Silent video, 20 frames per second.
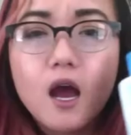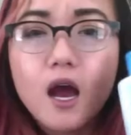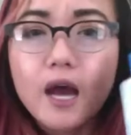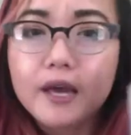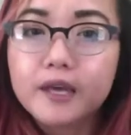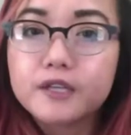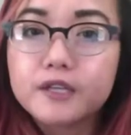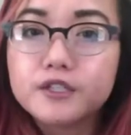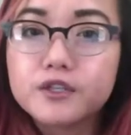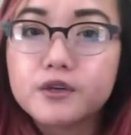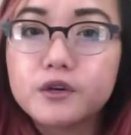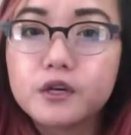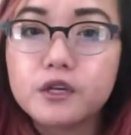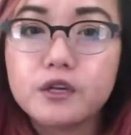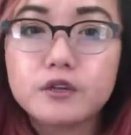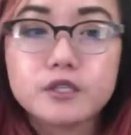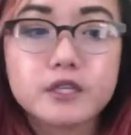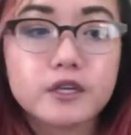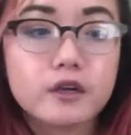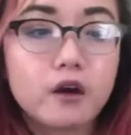I guess you could
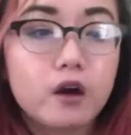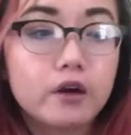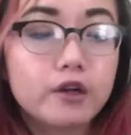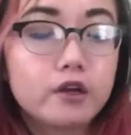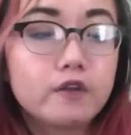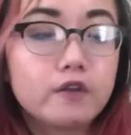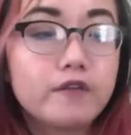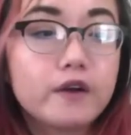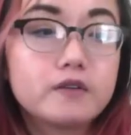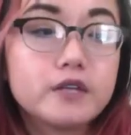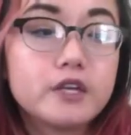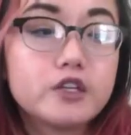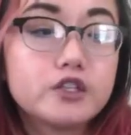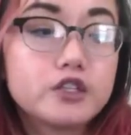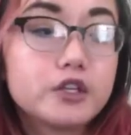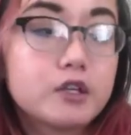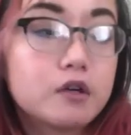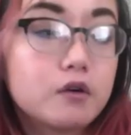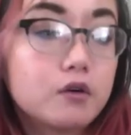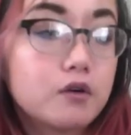use it on your
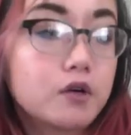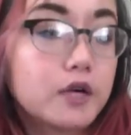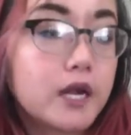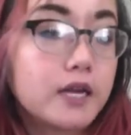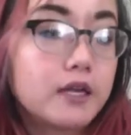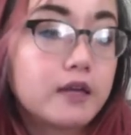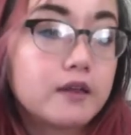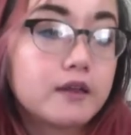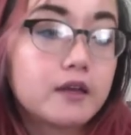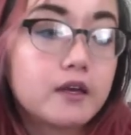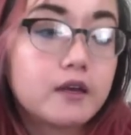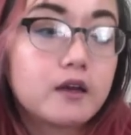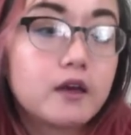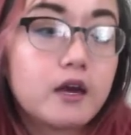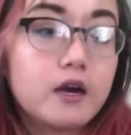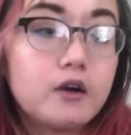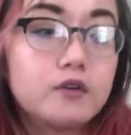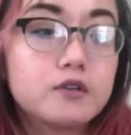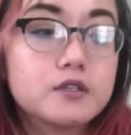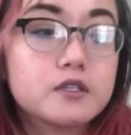foundation or anything
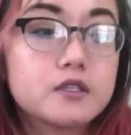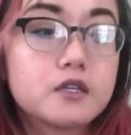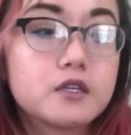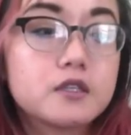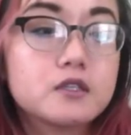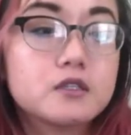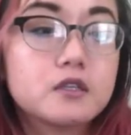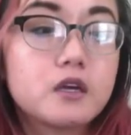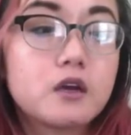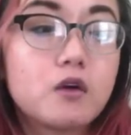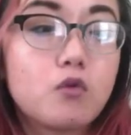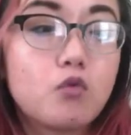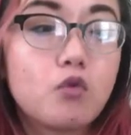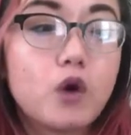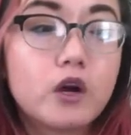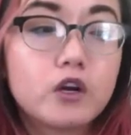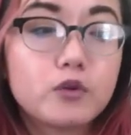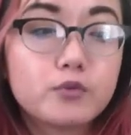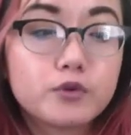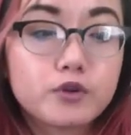else that's like
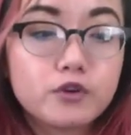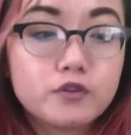waterproof.